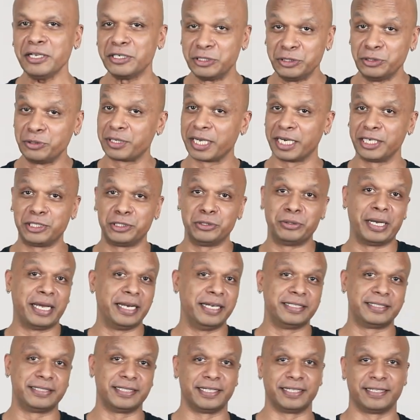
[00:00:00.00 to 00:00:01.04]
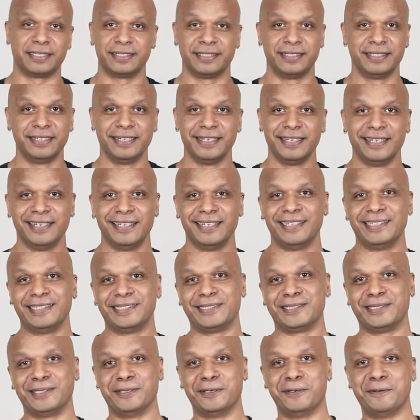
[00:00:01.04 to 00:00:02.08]
you can do anything.
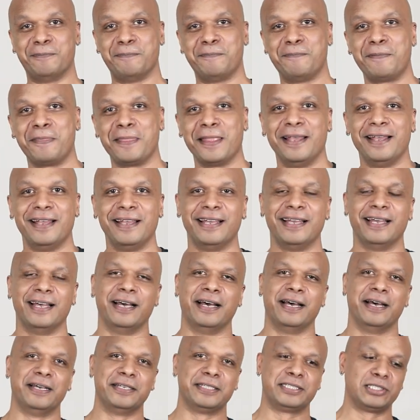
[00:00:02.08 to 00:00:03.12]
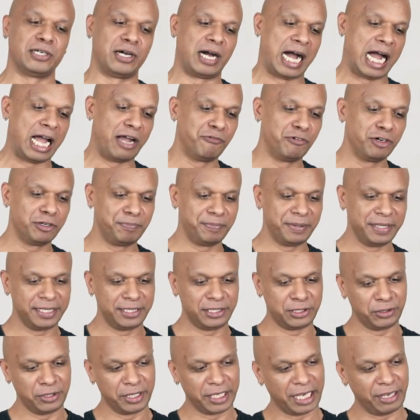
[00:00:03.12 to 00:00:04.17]
So so I would be
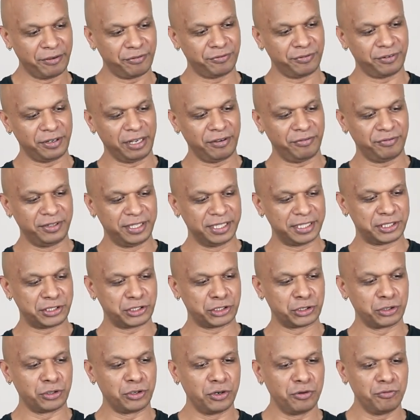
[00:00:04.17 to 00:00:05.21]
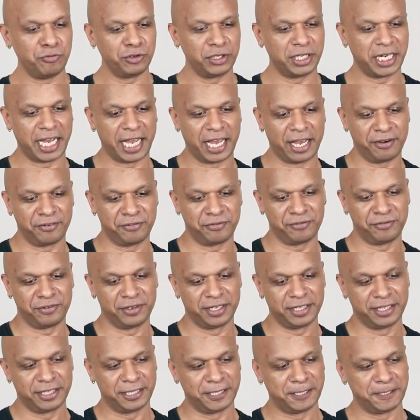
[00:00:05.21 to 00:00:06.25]
doing, if this show would
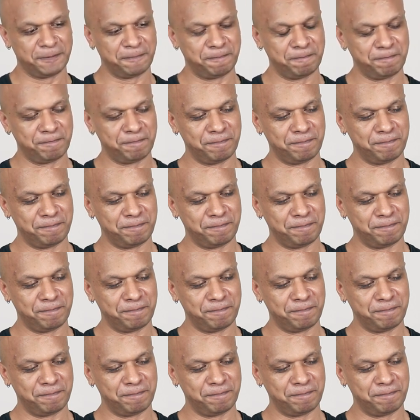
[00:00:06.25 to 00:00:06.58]
have